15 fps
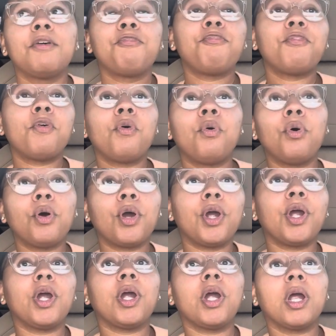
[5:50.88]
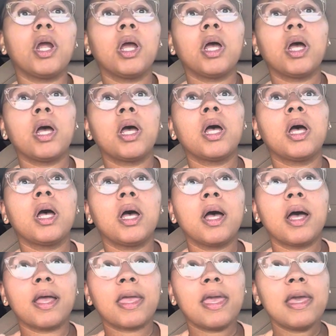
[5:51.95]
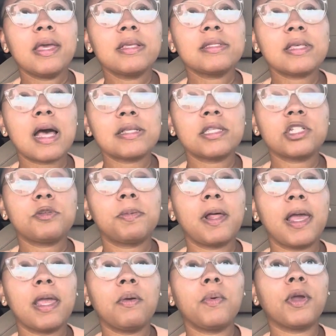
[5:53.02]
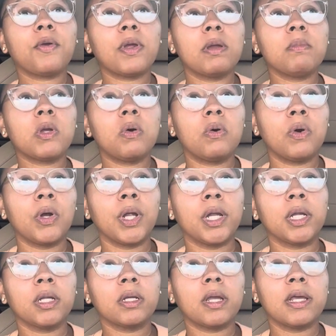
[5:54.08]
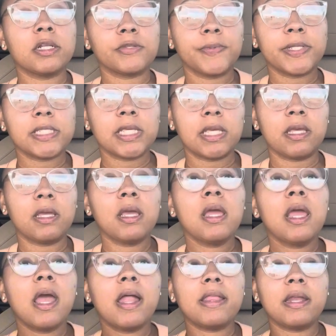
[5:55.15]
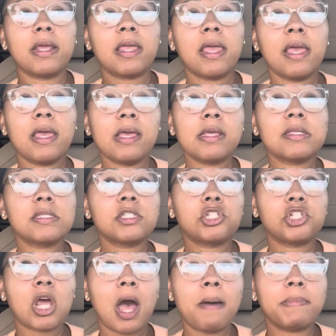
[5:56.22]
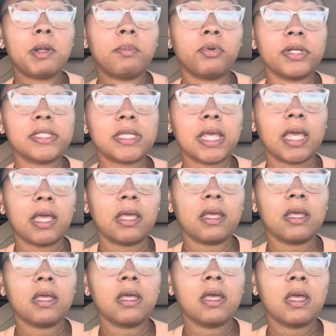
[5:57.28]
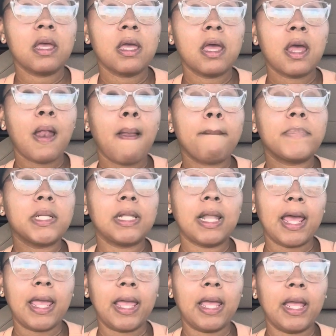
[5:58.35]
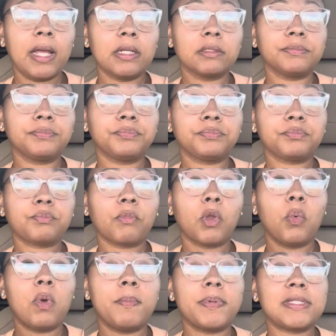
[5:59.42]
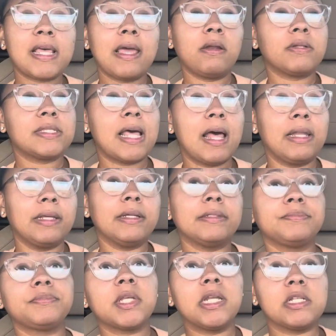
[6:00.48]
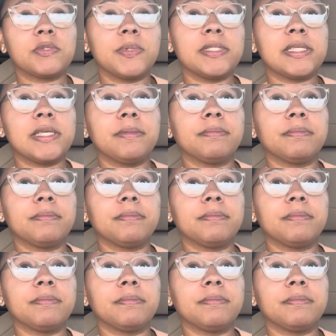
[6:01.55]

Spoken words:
For a kid's sausage plate with cream corn and a sweet tea, and then a kid's chopped brisket plate with potato salad and a sweet tea.